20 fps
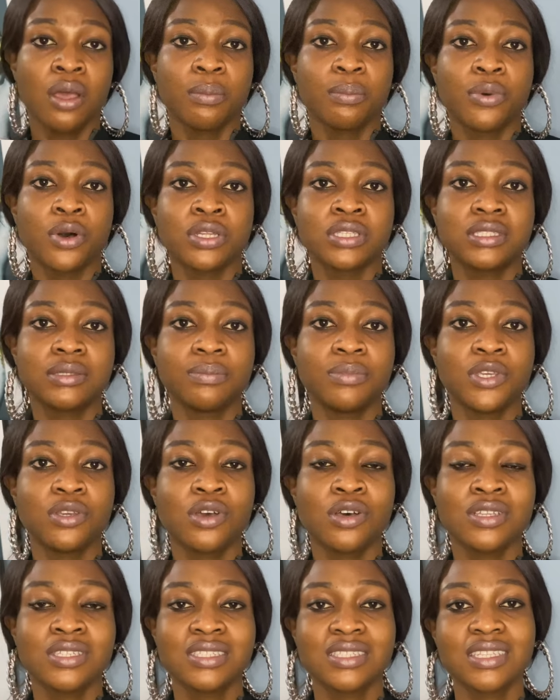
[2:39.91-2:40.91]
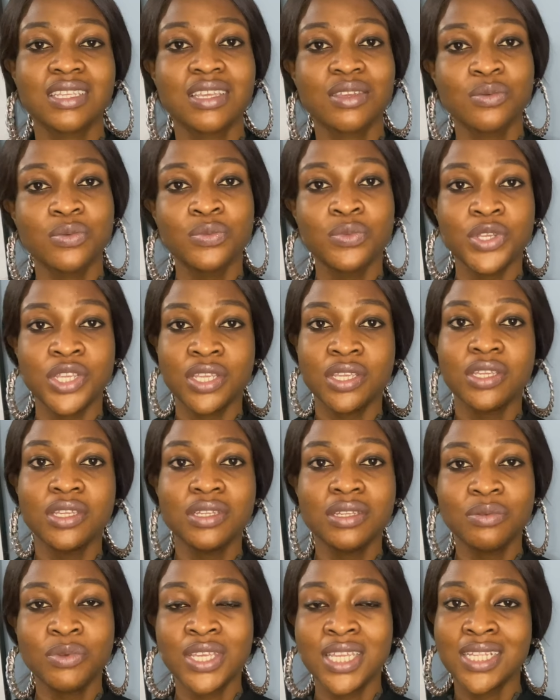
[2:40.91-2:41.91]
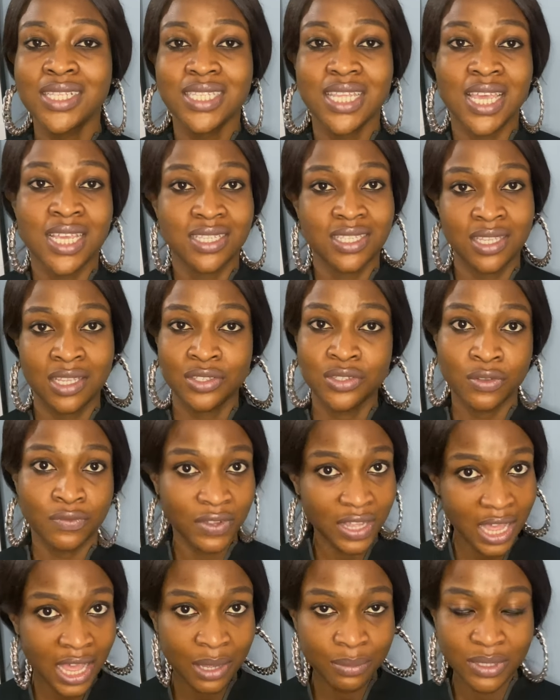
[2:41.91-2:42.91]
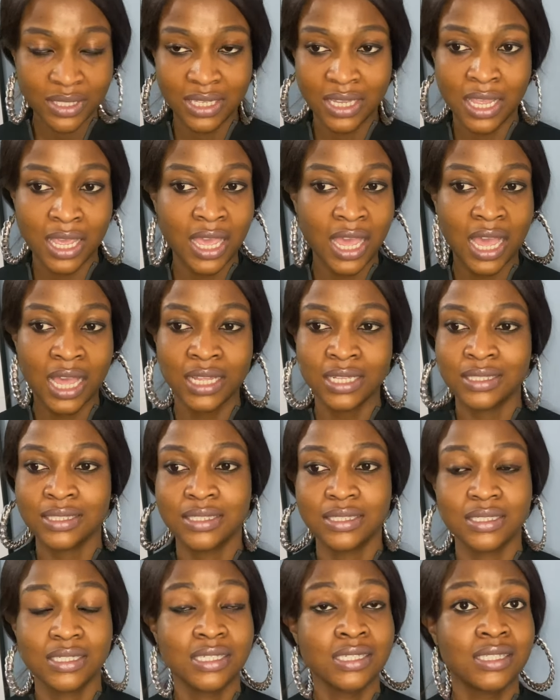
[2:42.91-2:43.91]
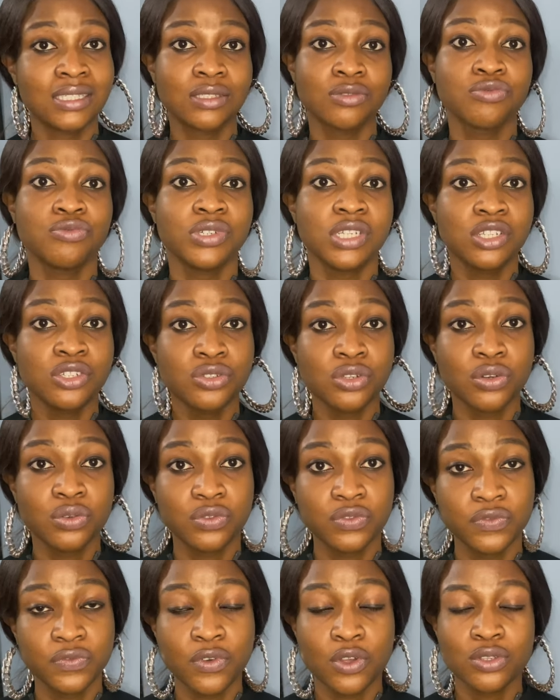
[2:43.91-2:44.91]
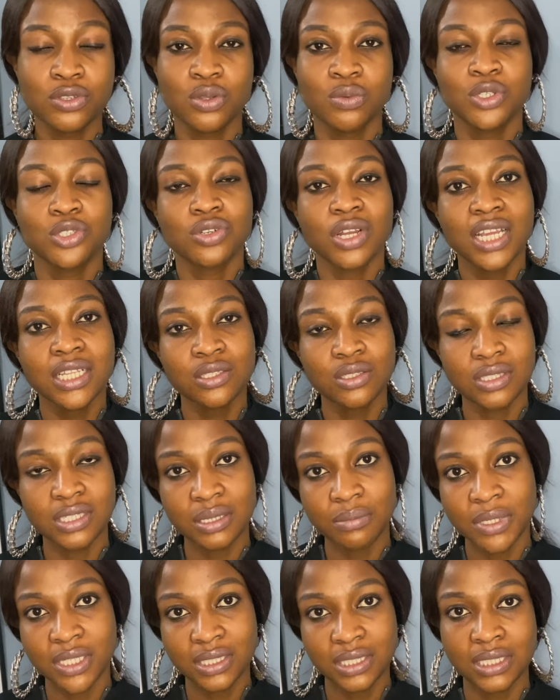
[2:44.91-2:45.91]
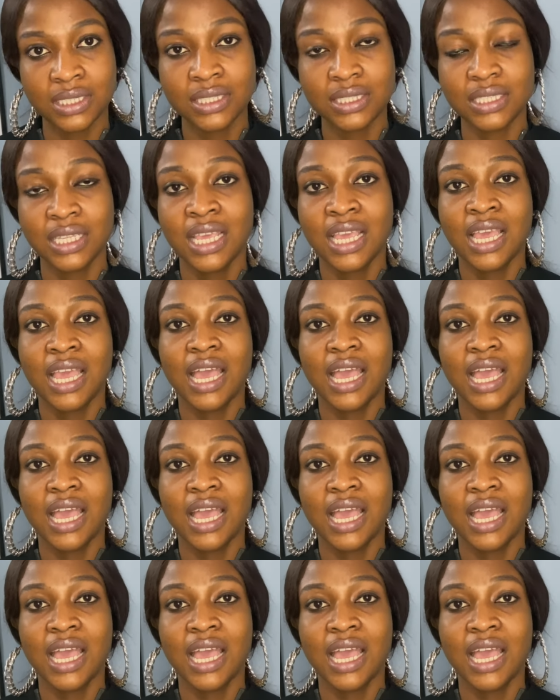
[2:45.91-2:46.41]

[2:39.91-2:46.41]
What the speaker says: But because we hit excess of carbs here and it's really not good for us, so we try to limit it.